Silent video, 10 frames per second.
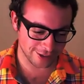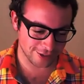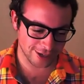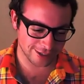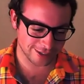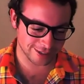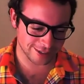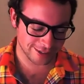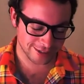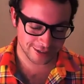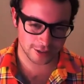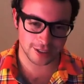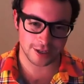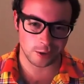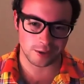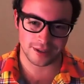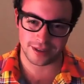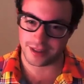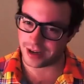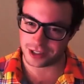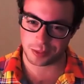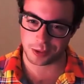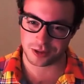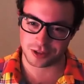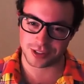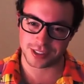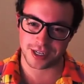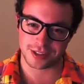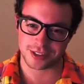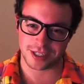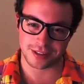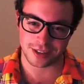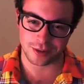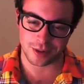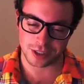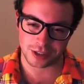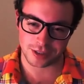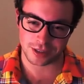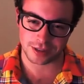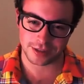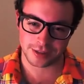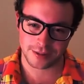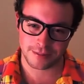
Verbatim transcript: you'd like to to tell any of the entrepreneurs or designers out there watching this.